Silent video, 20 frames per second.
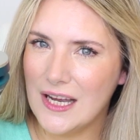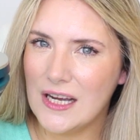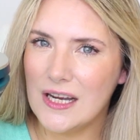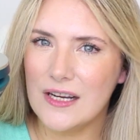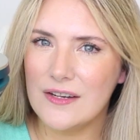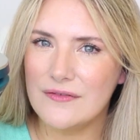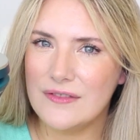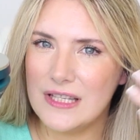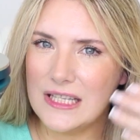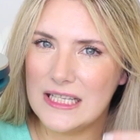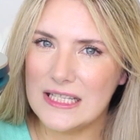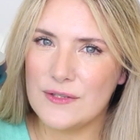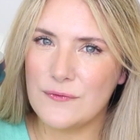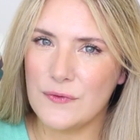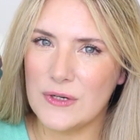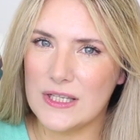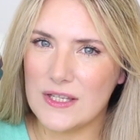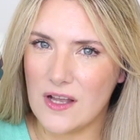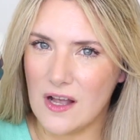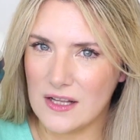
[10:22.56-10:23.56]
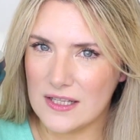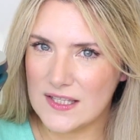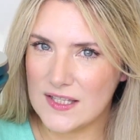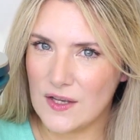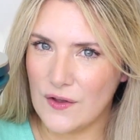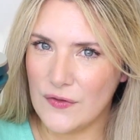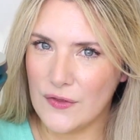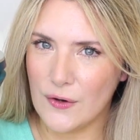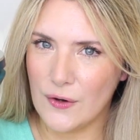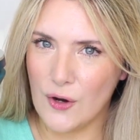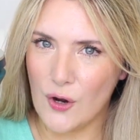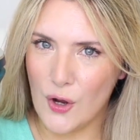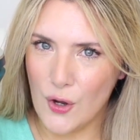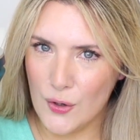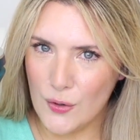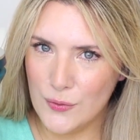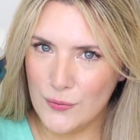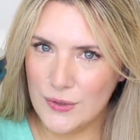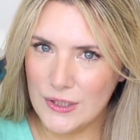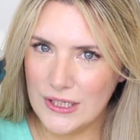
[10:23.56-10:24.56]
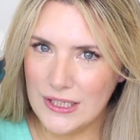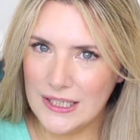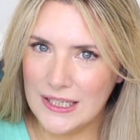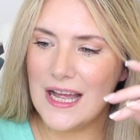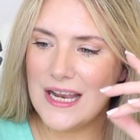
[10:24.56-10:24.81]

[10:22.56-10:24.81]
of these results on their own.